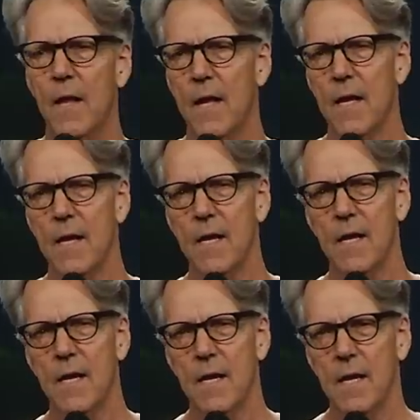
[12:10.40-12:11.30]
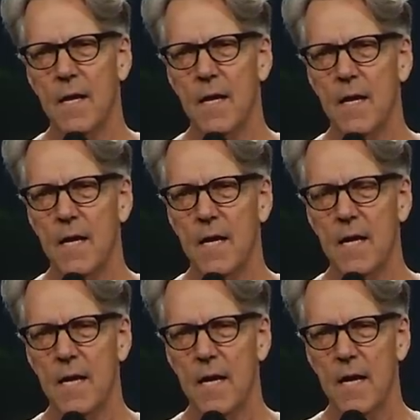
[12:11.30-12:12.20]

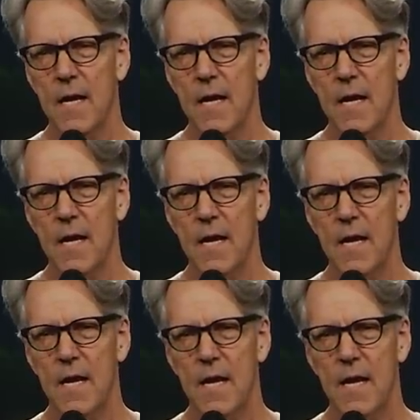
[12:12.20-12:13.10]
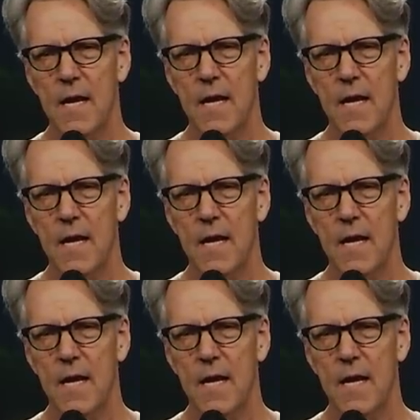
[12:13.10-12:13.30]
(no one is talking)